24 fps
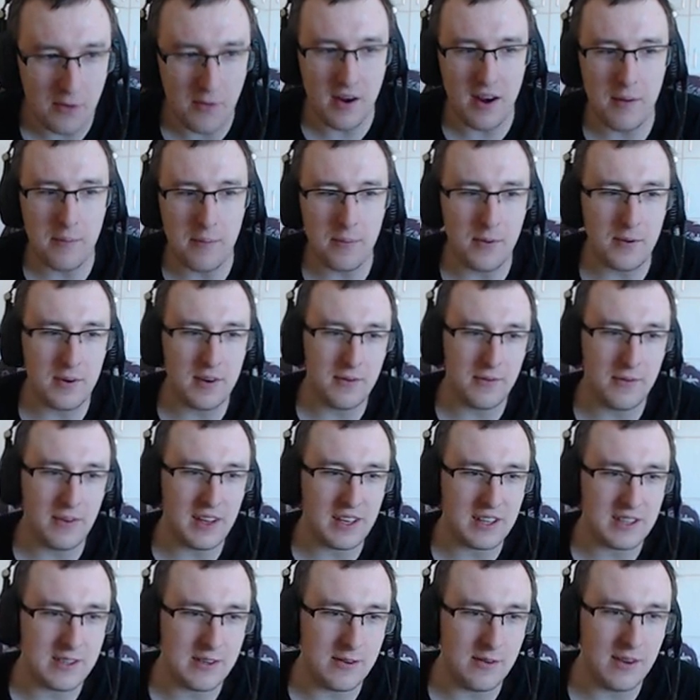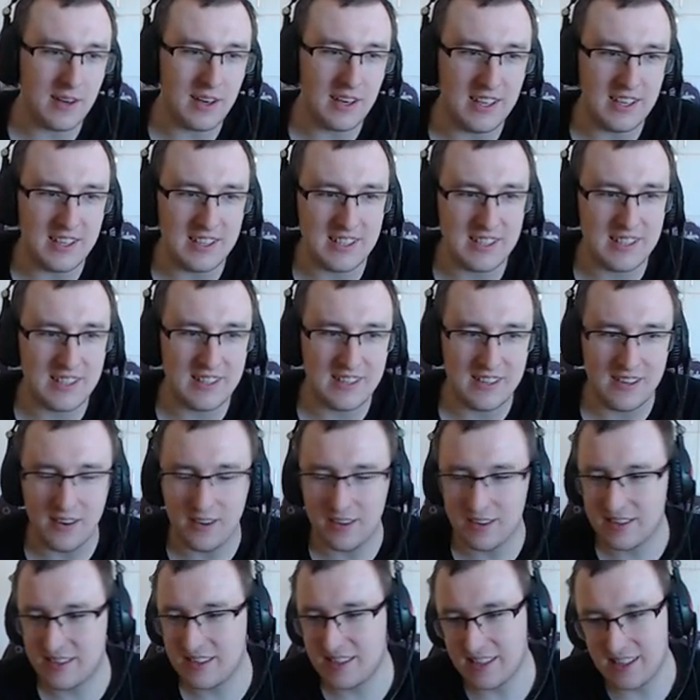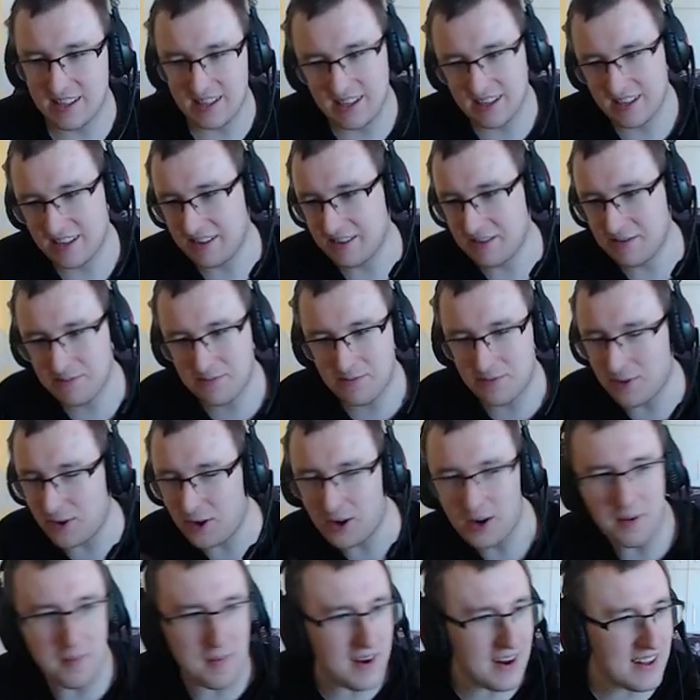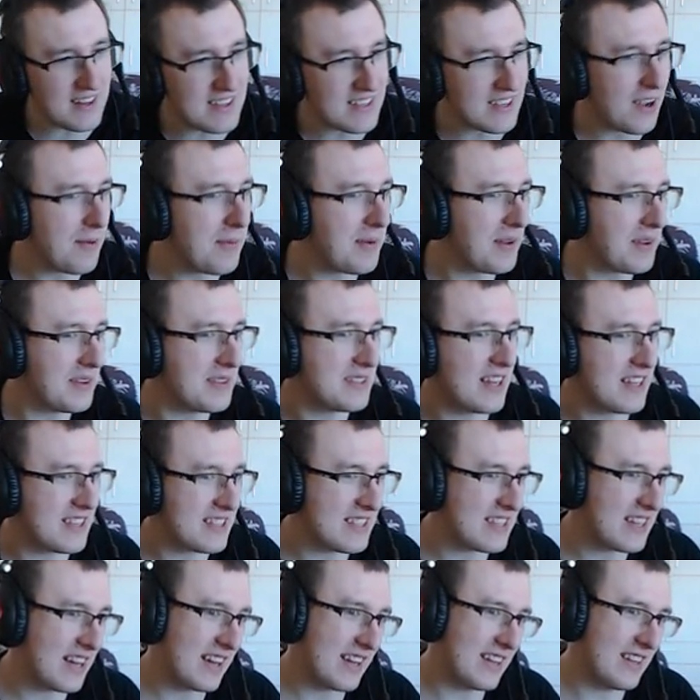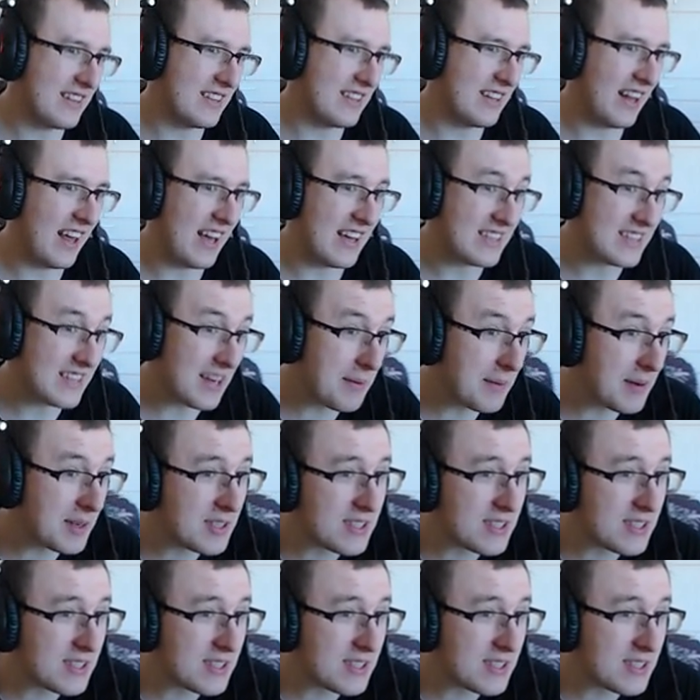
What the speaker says: one uploaded week two at least, not 30 minutes ago, because that's the last time I